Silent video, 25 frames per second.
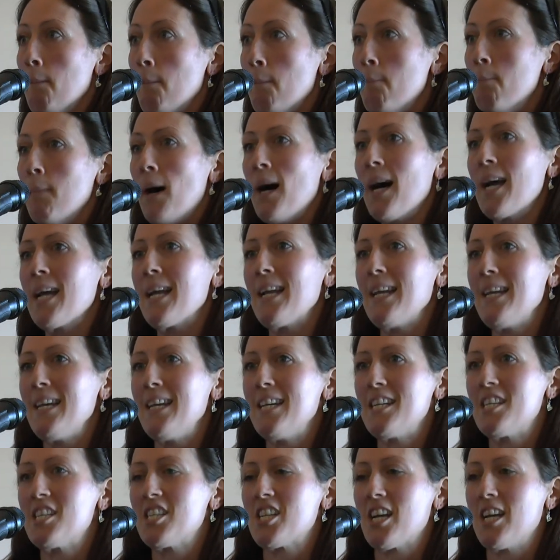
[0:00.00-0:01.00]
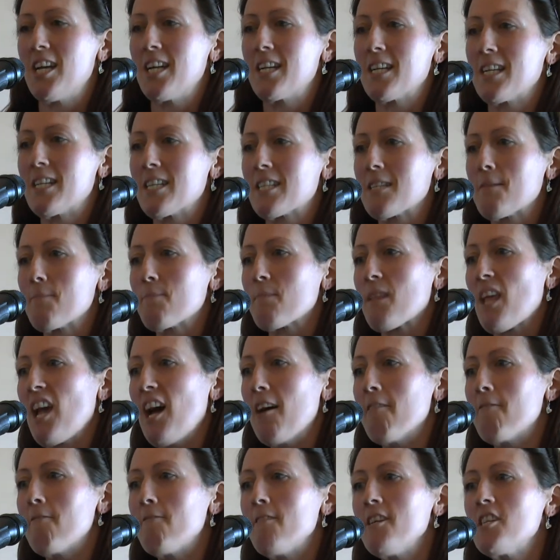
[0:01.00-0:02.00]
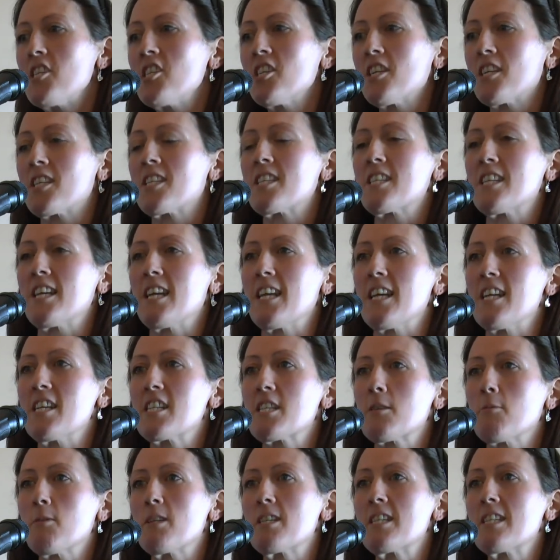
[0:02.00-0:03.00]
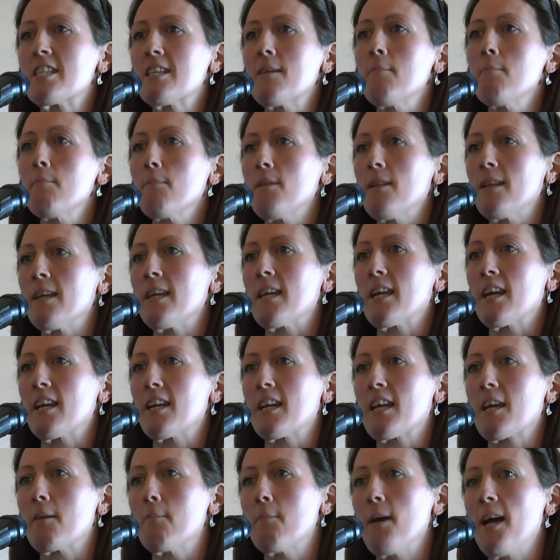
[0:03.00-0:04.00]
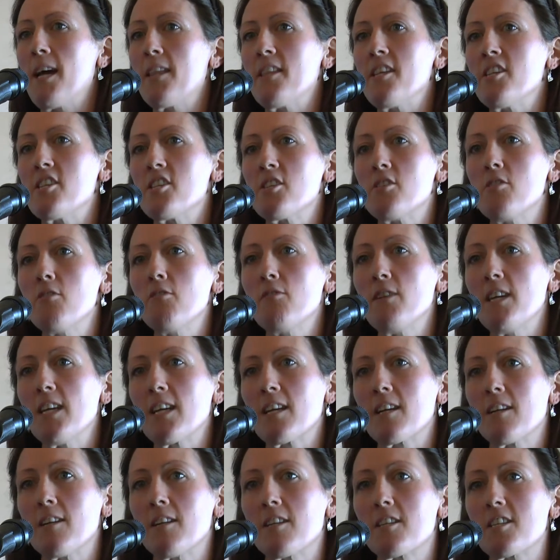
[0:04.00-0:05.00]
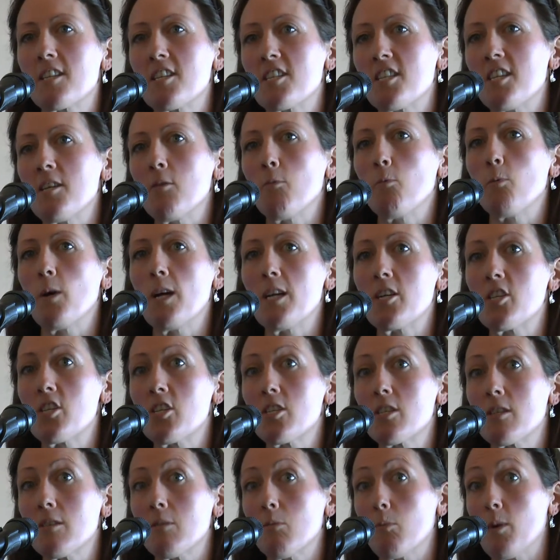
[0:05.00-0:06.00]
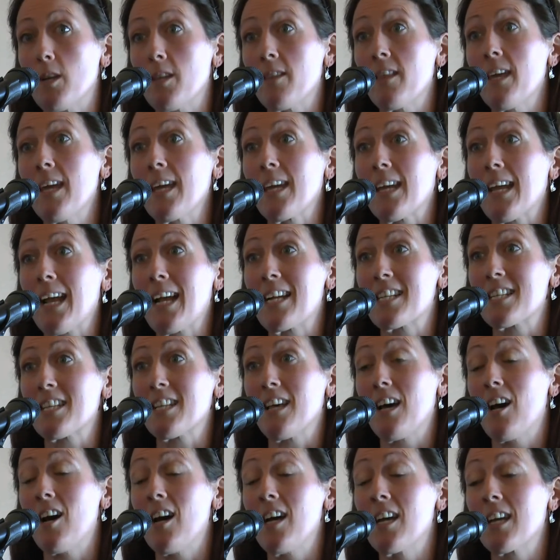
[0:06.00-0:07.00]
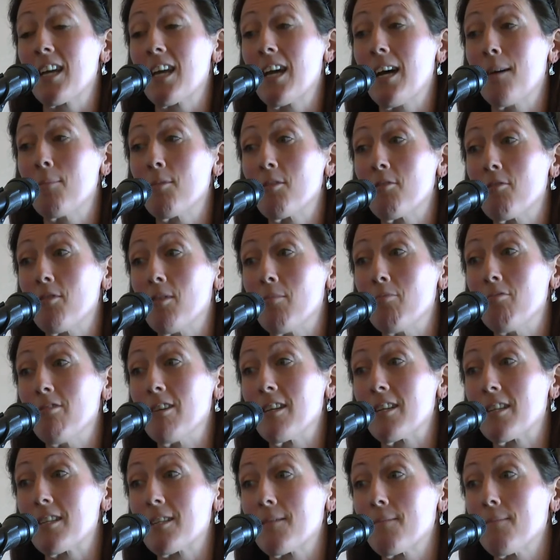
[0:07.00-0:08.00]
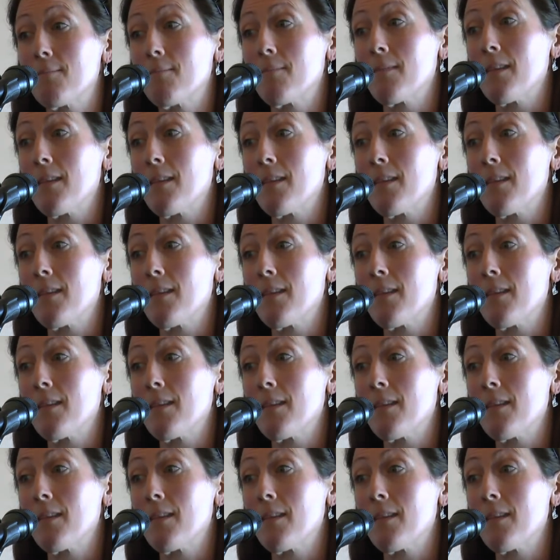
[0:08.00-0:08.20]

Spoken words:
mileage and efficiency, so we're simply going to compare these 2 vehicles to see which we think has the higher carbon footprint.